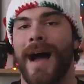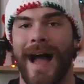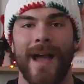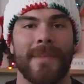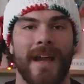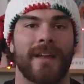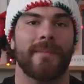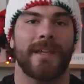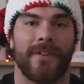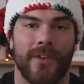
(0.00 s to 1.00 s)
I'm not gonna
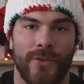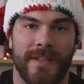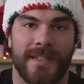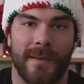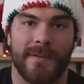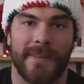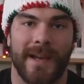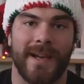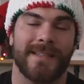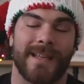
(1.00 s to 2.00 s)
be giving you these tips
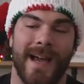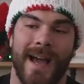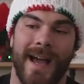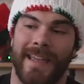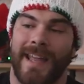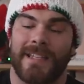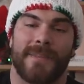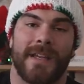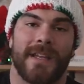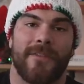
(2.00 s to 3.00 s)
because I can't
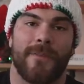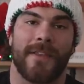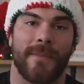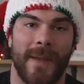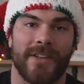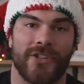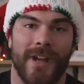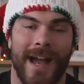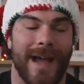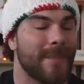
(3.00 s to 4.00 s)
speak enough about the bench.
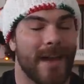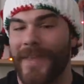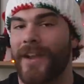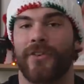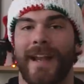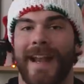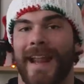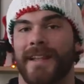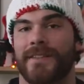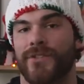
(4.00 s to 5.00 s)
I'm not that great
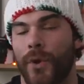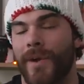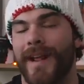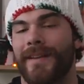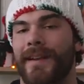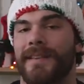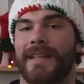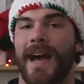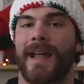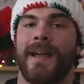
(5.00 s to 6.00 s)
at it. So what I did is
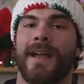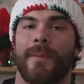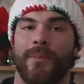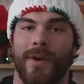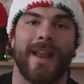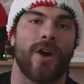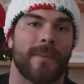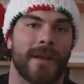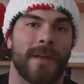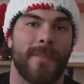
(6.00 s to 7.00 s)
got Brad
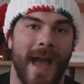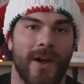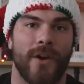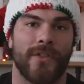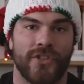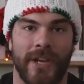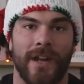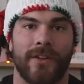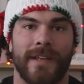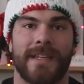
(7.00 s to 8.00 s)
Arbic back on the
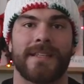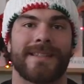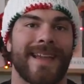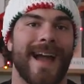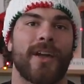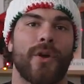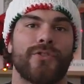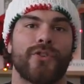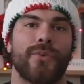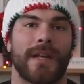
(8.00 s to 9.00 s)
channel. He's the guy I go
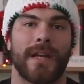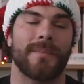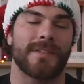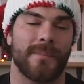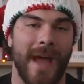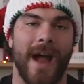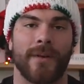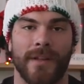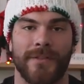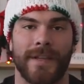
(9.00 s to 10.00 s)
to when it comes to
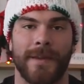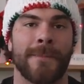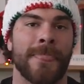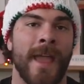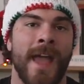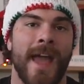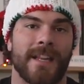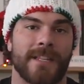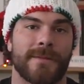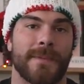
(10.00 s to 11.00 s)
powerlifting
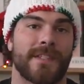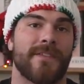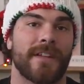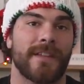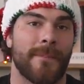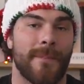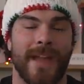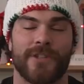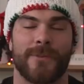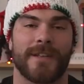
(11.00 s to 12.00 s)
and specifically the
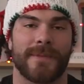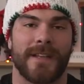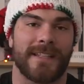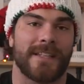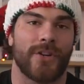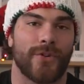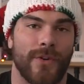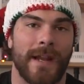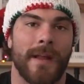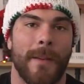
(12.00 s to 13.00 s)
bench press because he has a
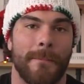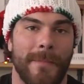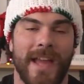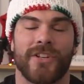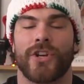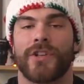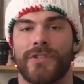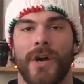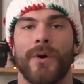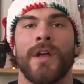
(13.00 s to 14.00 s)
great bench.
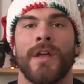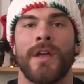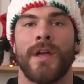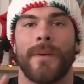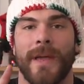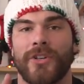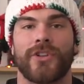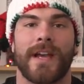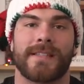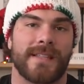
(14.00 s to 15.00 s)
So Make
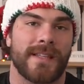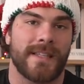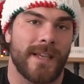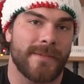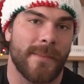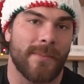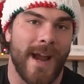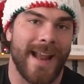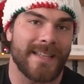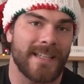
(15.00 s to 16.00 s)
sure you guys listen to the tips that
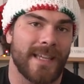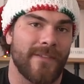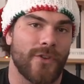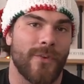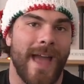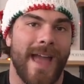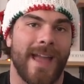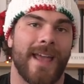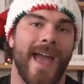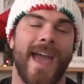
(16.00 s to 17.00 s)
Brad has to give you
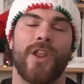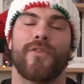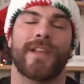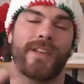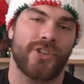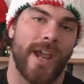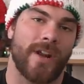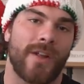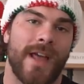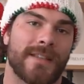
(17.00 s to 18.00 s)
and head over to his
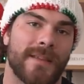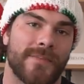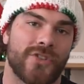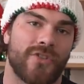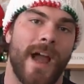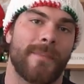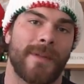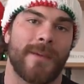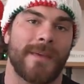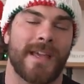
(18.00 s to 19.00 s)
channel and subscribe
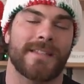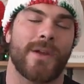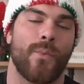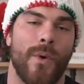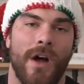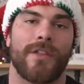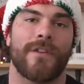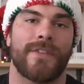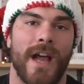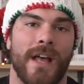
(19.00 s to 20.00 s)
to him. He has a wealth
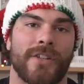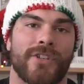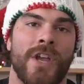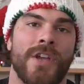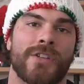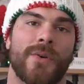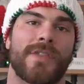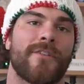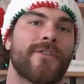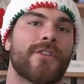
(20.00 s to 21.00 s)
of knowledge. So
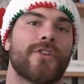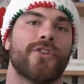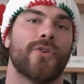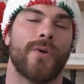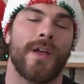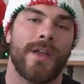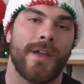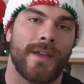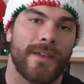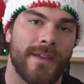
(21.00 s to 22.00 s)
without further ado,
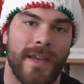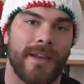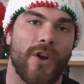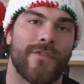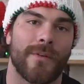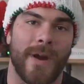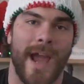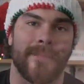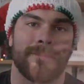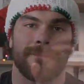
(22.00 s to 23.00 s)
kicking it over to
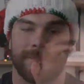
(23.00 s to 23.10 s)
Brad.